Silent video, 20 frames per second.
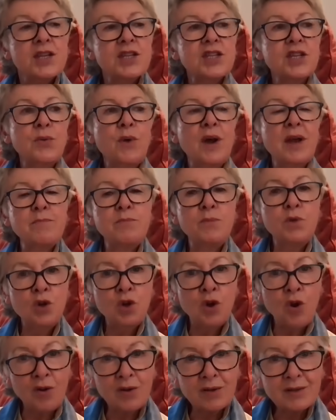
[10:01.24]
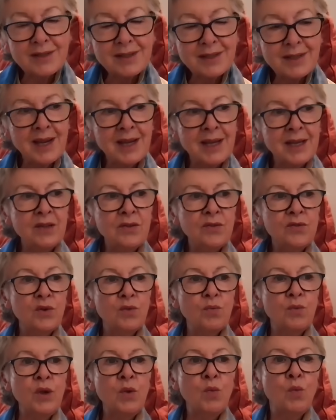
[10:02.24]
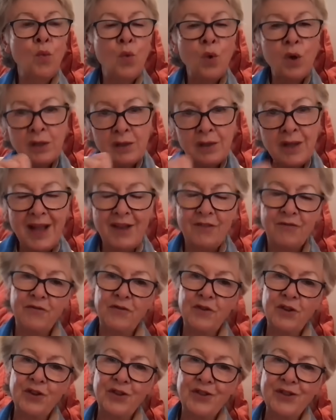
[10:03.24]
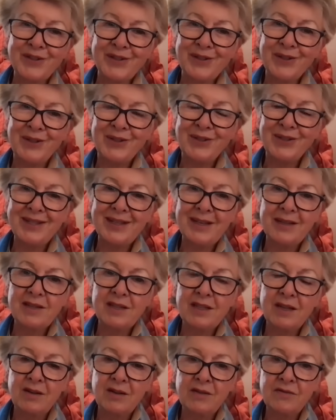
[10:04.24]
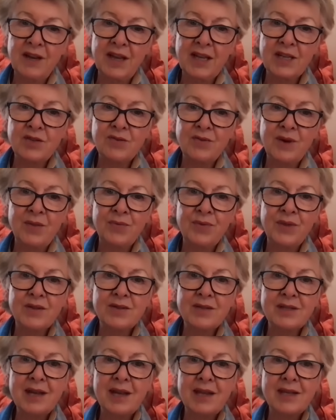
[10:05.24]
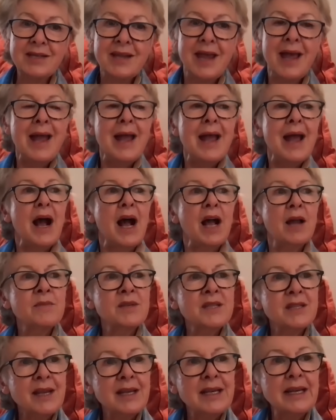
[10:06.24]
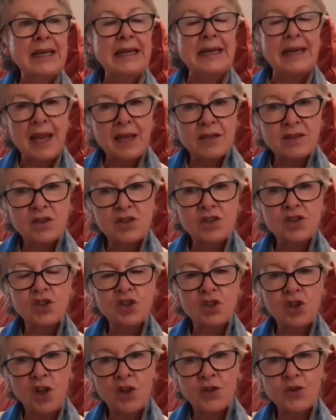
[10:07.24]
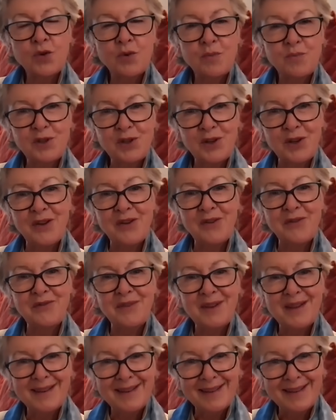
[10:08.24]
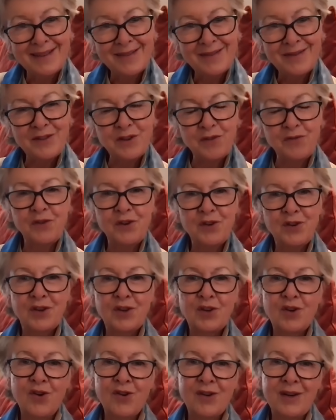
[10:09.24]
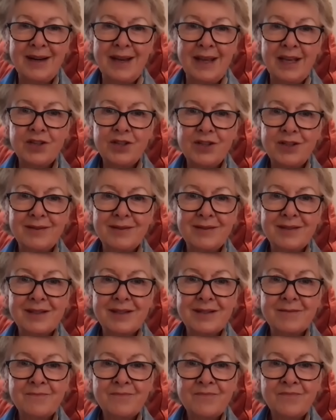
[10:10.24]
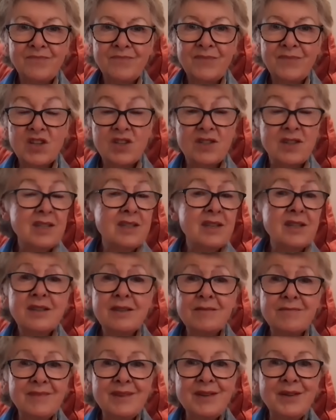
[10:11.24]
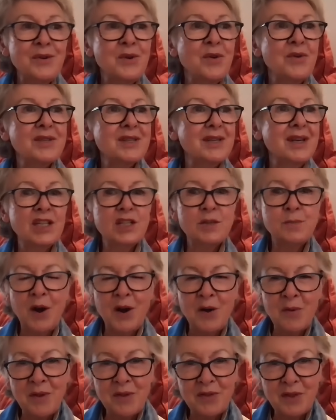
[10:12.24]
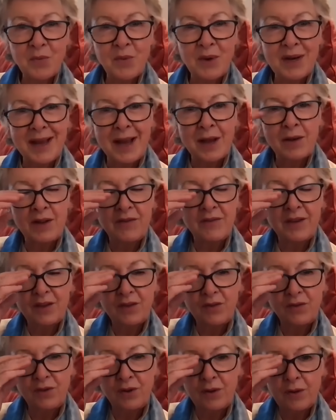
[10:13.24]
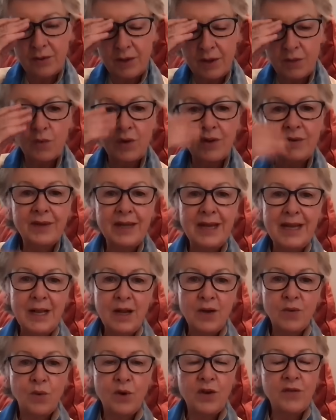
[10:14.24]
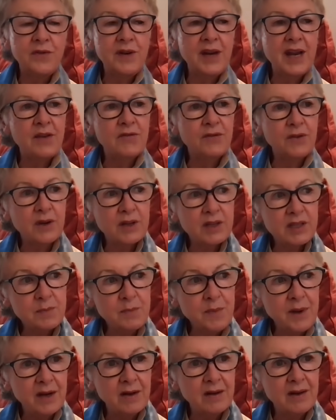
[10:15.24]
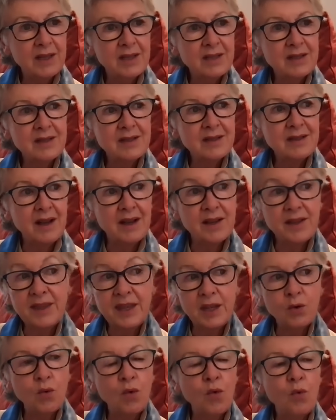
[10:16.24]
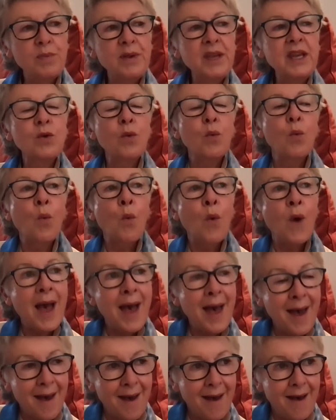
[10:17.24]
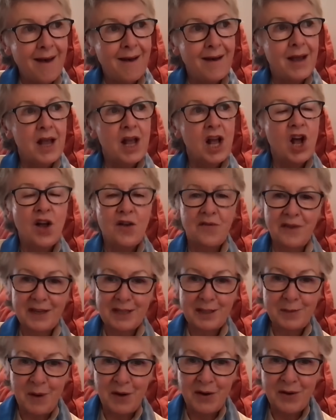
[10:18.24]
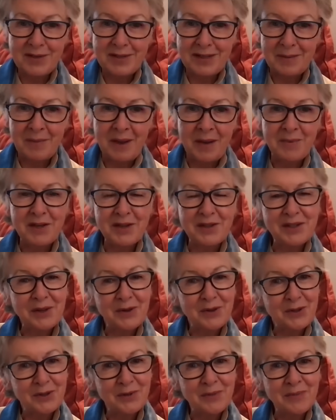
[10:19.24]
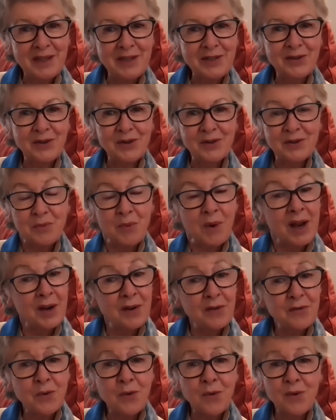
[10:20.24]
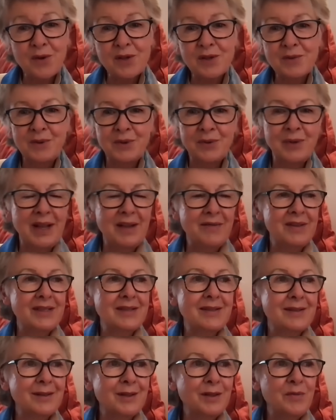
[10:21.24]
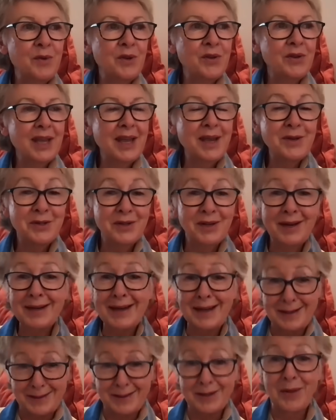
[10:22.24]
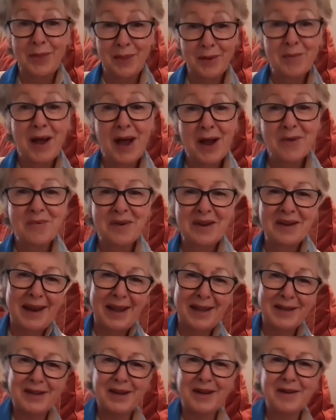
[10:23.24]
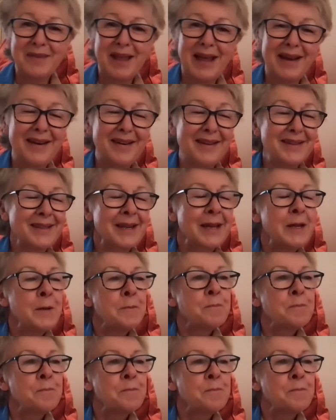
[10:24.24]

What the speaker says: So I'm not saying that we will have further surges in solar flares around those dates. I'm saying let us start to observe the further correlations. Because this is, it's an experiment that we're now living through, that we've never experienced, I think, or been aware of experiencing. Maybe it's social media as well, of course. We all have instant communication, at least at the moment. Let's hope that lasts.